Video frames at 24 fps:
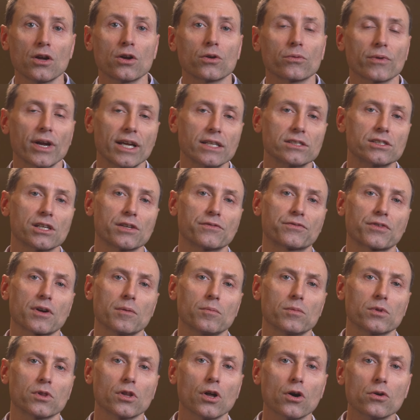ranging
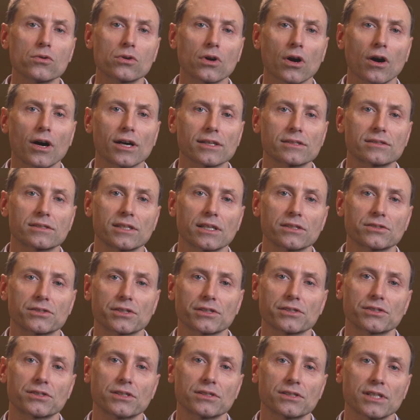from low-cost
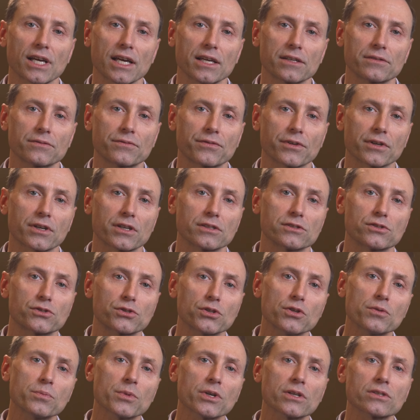sensors designed for
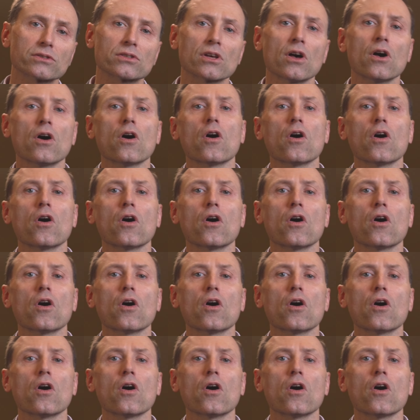consumers